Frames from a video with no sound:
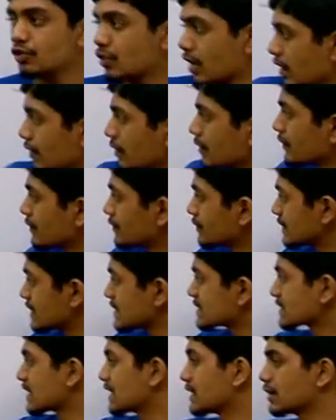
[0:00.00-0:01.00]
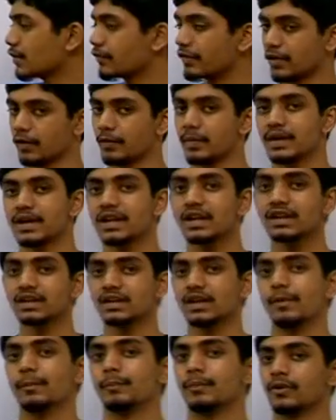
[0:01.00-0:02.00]
you have this kind of aromatic
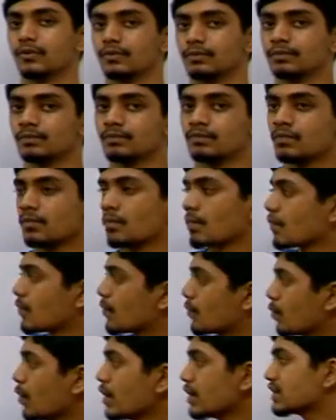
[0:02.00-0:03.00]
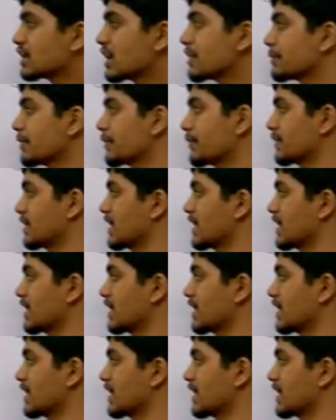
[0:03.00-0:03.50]
compound. What type of